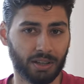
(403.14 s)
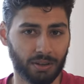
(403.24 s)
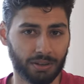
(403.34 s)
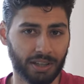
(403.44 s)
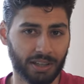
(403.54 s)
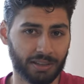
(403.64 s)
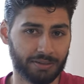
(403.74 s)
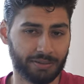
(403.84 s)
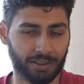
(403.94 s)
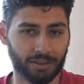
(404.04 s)
color negative
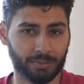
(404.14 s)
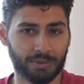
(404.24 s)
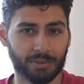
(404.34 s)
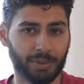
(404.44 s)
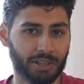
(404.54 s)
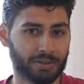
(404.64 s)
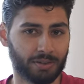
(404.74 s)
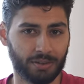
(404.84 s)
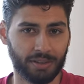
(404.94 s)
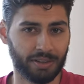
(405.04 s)
film to make
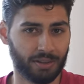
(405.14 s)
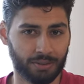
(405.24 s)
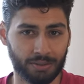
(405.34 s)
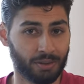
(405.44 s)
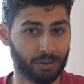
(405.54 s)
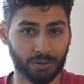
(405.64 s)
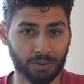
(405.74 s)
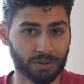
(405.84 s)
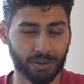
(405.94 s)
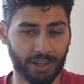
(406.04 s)
sure that there was no
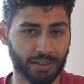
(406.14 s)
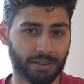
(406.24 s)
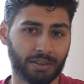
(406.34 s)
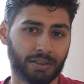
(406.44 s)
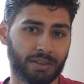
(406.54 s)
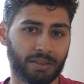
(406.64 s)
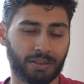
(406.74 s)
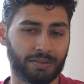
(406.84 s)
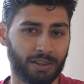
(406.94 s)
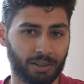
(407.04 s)
user error in the
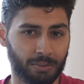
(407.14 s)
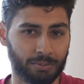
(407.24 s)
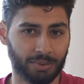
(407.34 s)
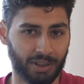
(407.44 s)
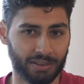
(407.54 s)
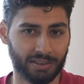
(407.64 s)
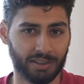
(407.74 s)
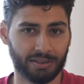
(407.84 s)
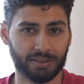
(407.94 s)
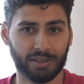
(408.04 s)
development
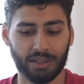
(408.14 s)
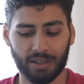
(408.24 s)
process.